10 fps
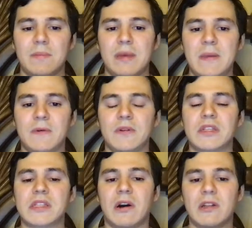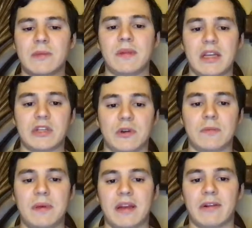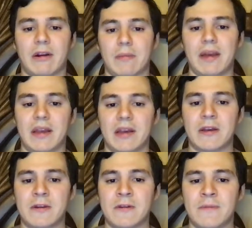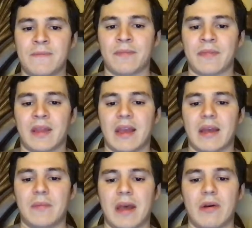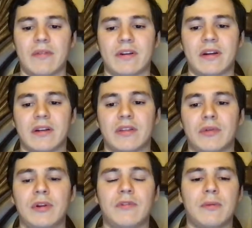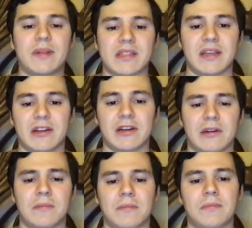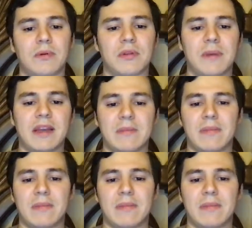people just ultimately enjoyed being around Mike. However, 3 or 4 months later, both Mike and